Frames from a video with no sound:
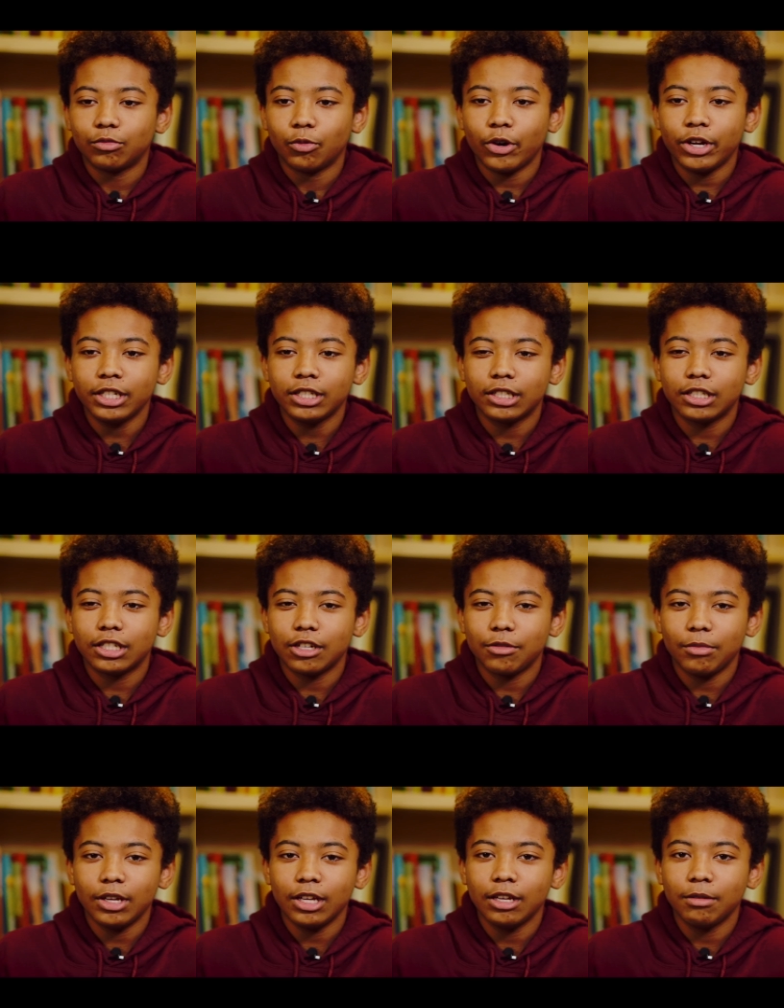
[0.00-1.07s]
Race
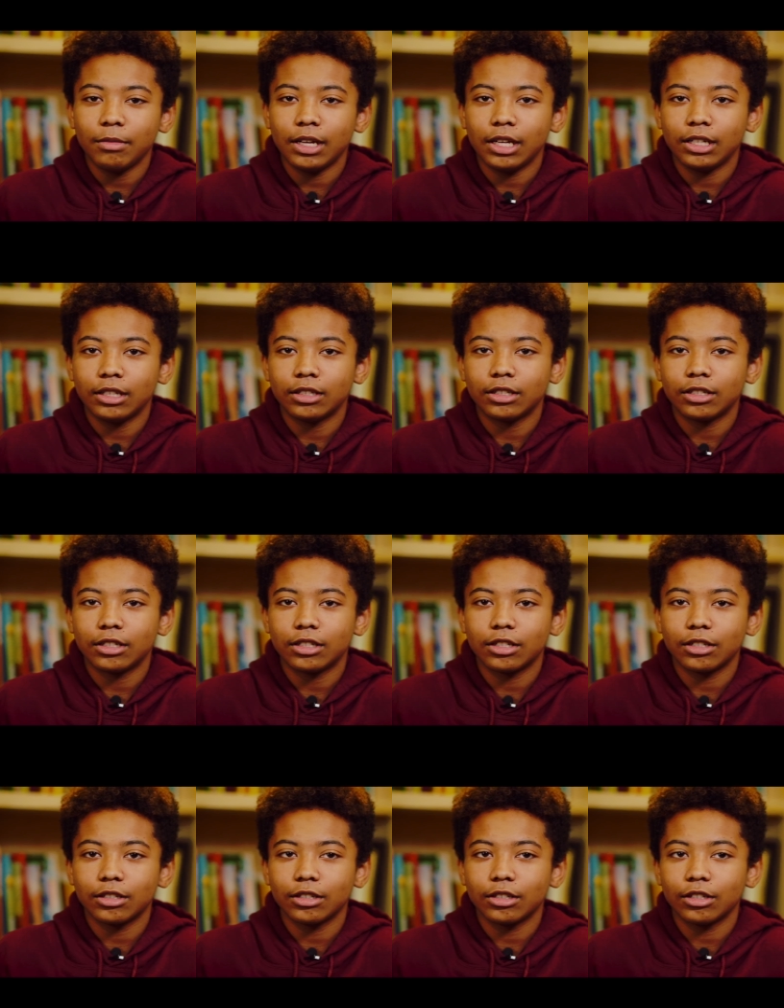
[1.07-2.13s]
to me
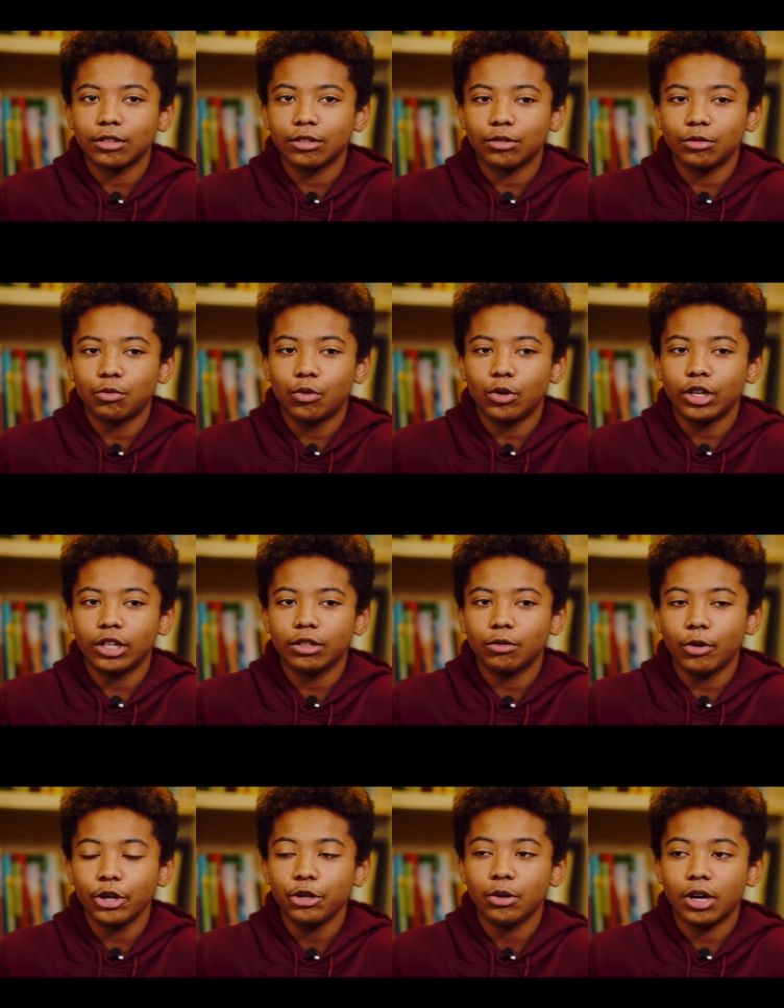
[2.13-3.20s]
means what
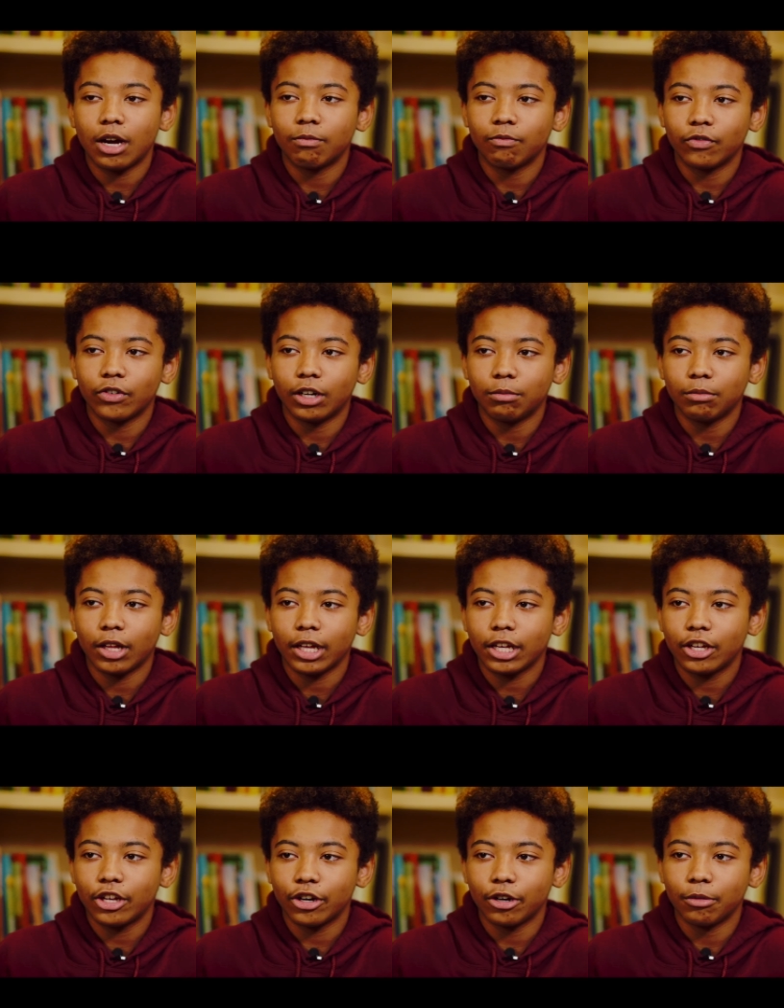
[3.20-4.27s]
where you come from,
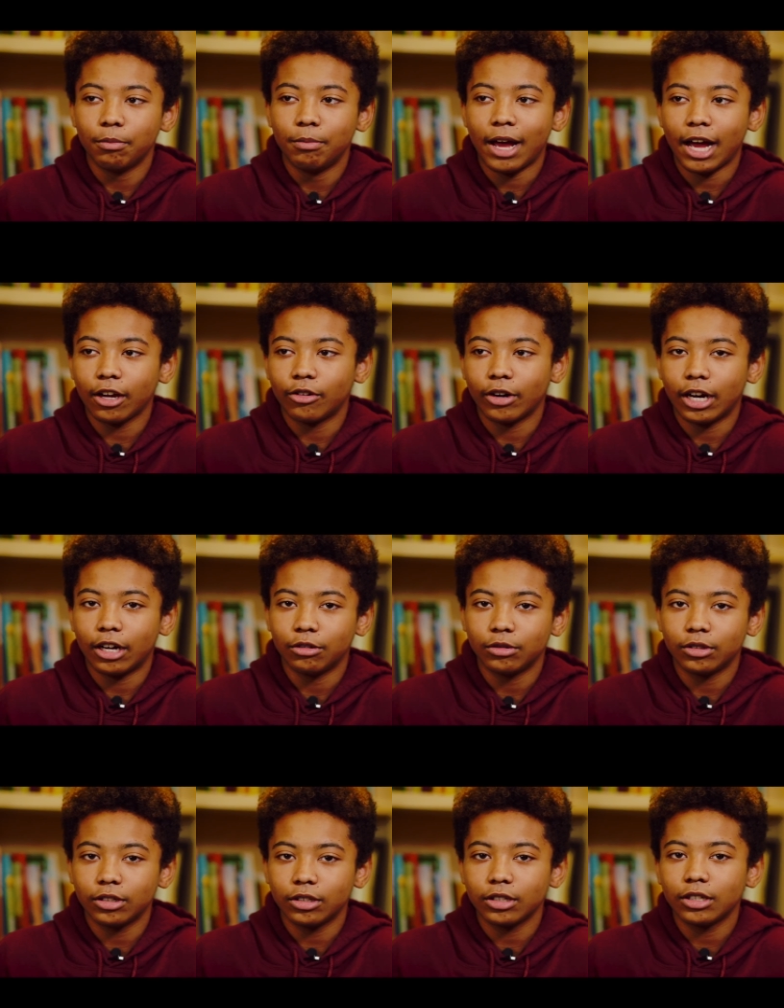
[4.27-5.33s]
like your
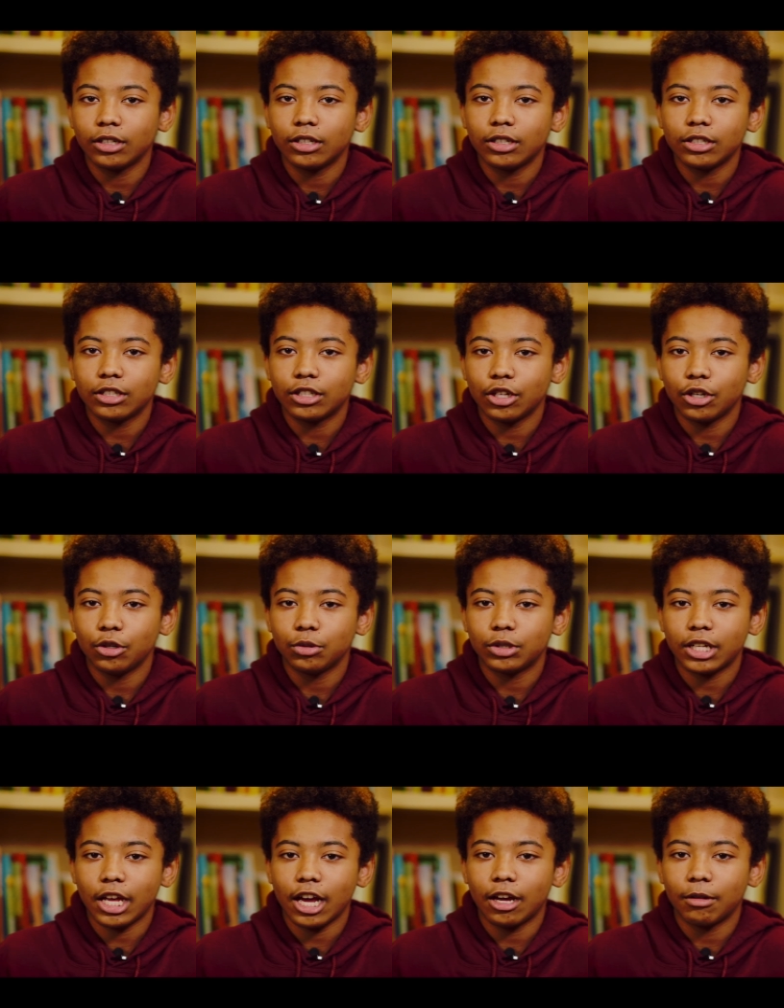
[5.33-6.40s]
background. So
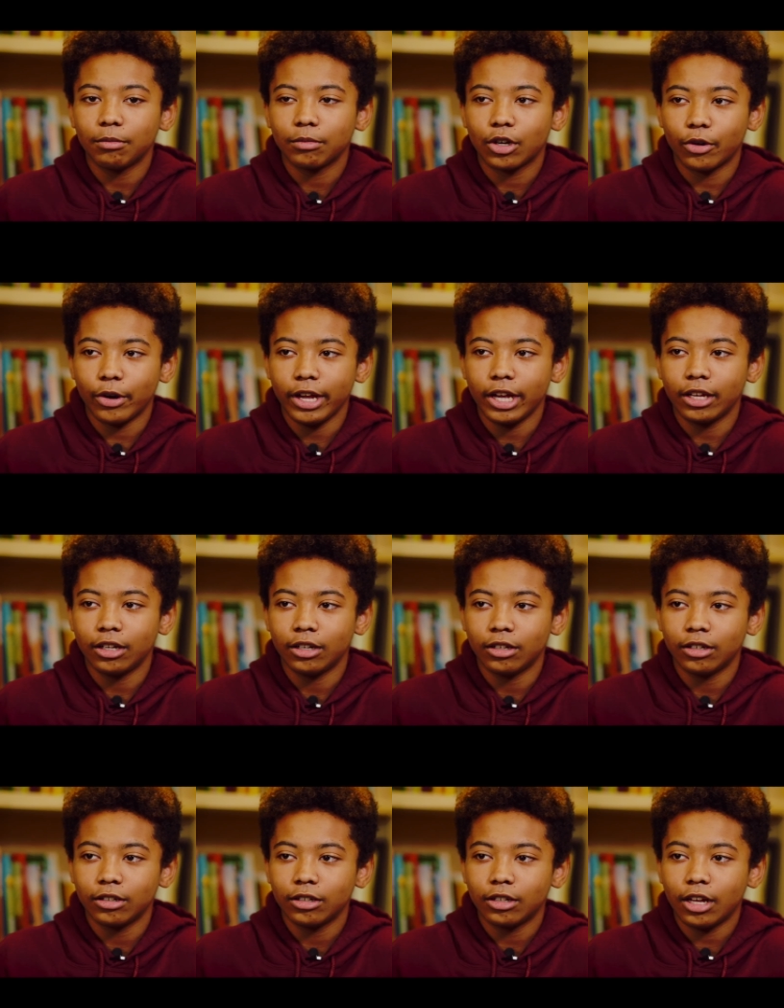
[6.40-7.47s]
say I'm Korean
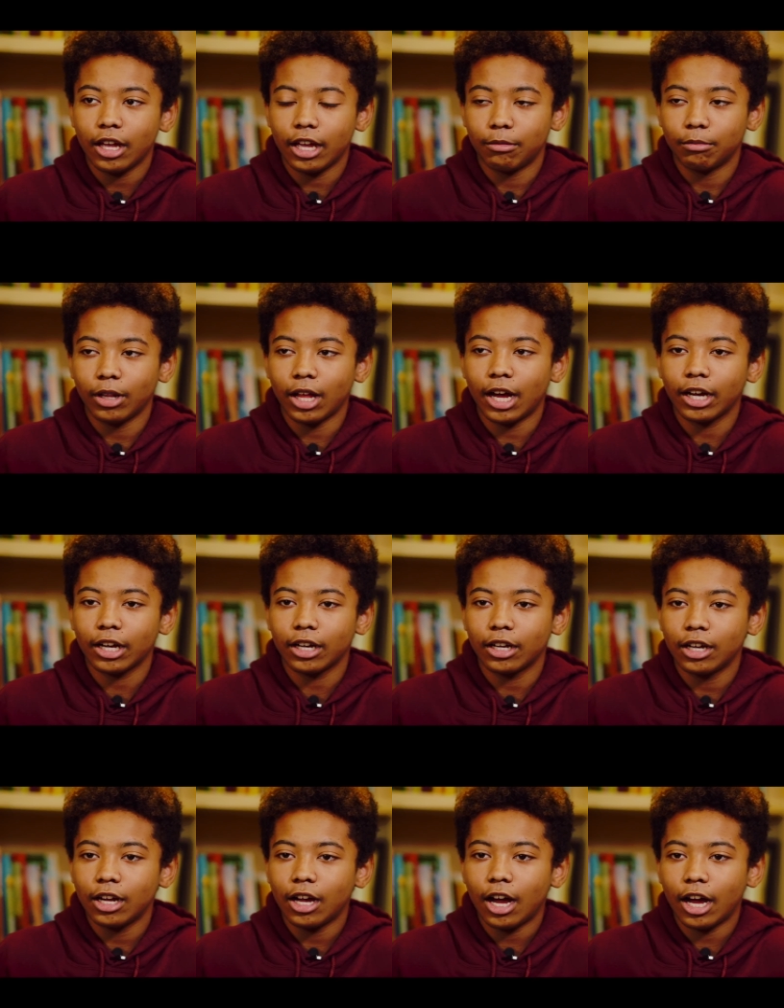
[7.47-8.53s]
and black,
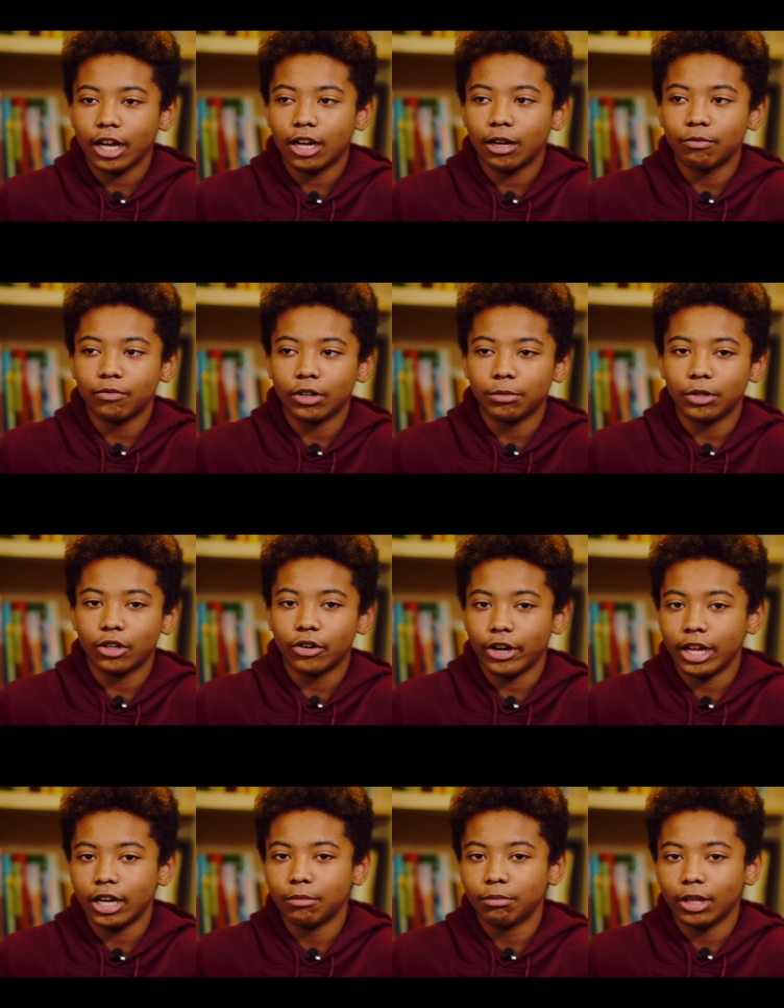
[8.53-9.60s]
I come from the
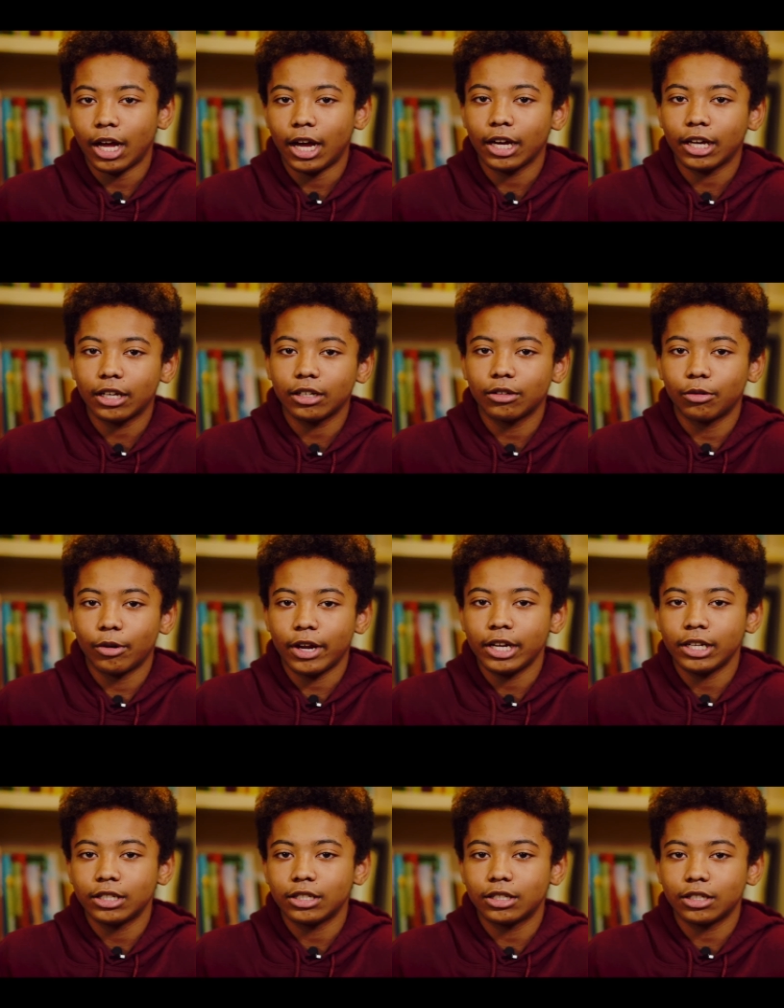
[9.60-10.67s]
Korean and black
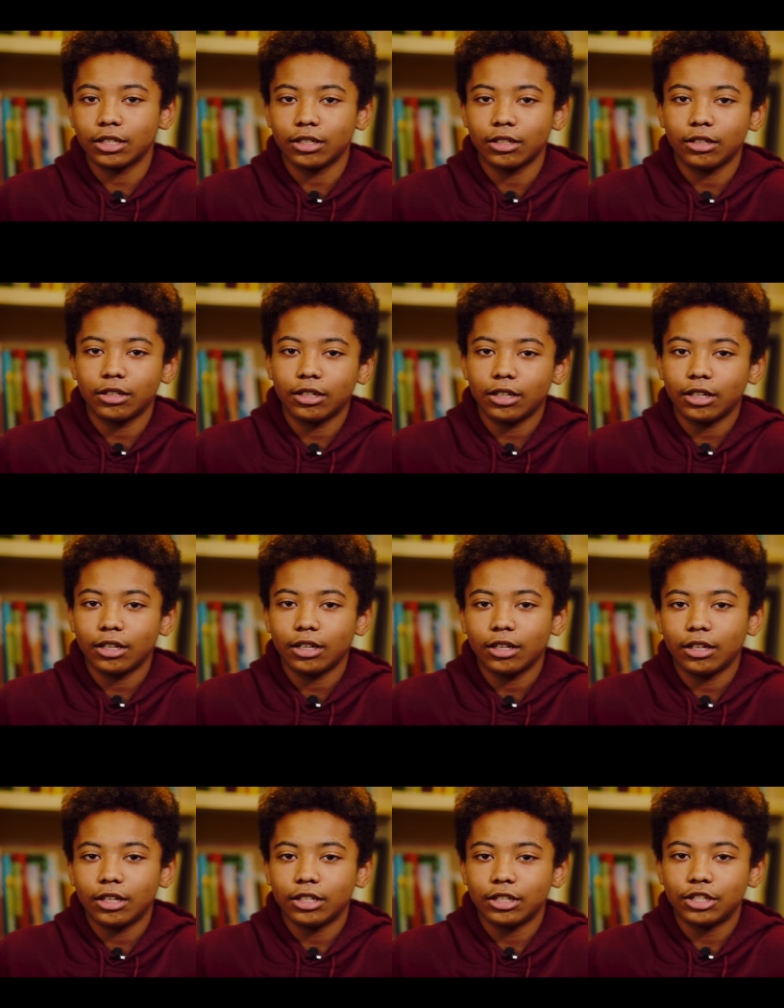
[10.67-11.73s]
race.
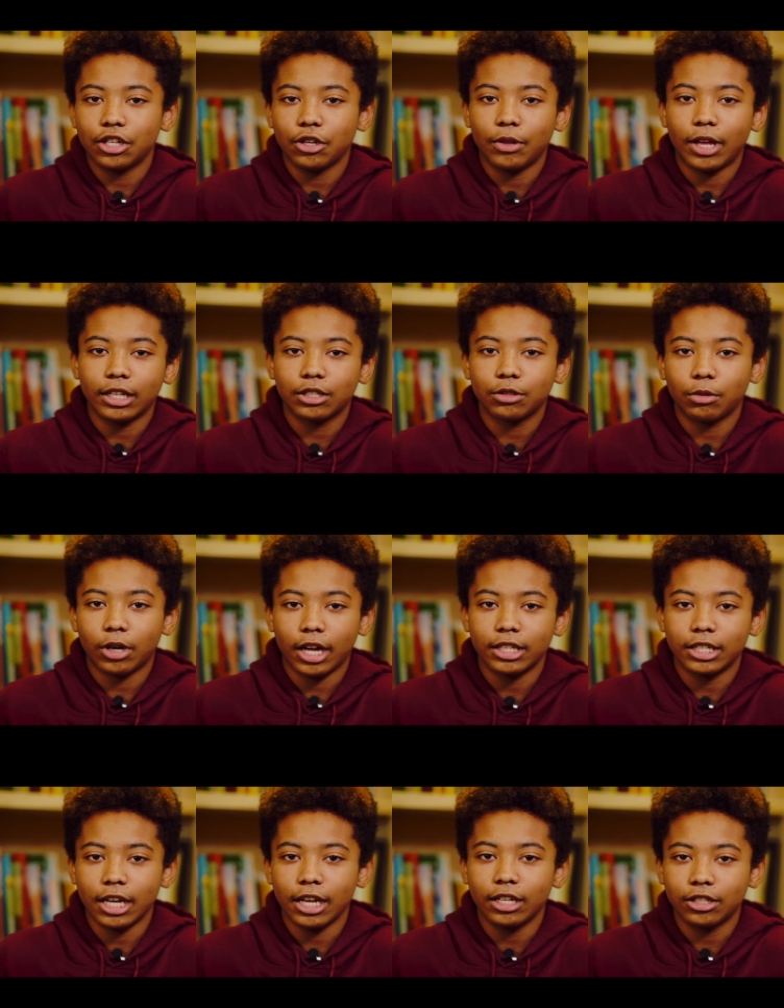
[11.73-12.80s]
And so that's what I
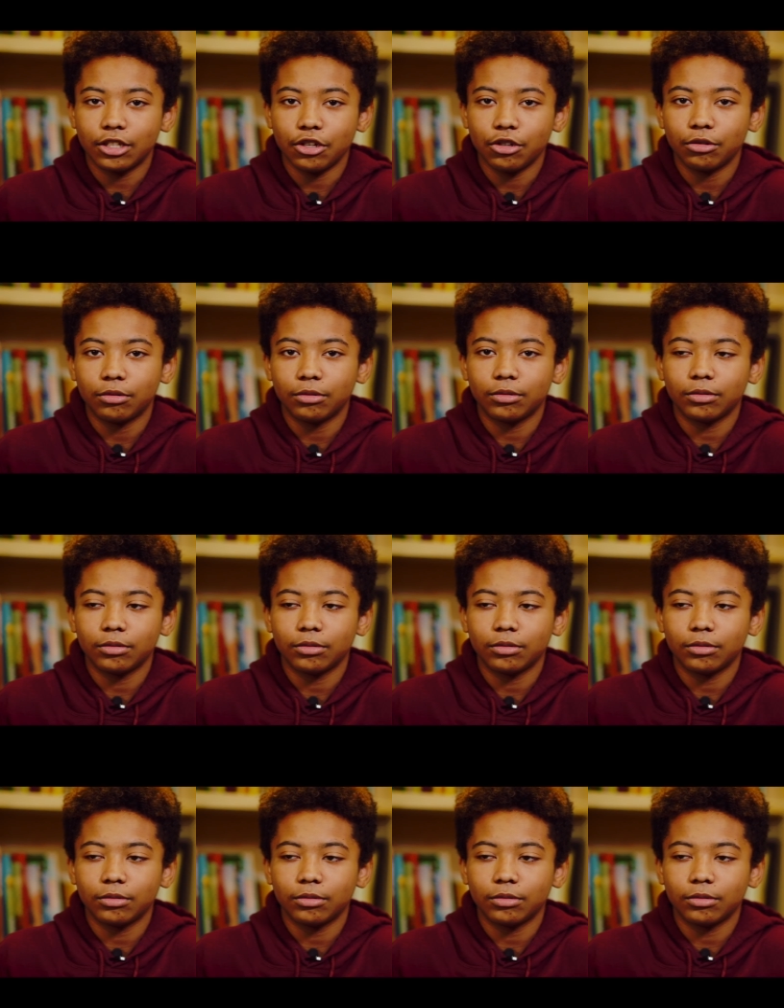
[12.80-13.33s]
take too.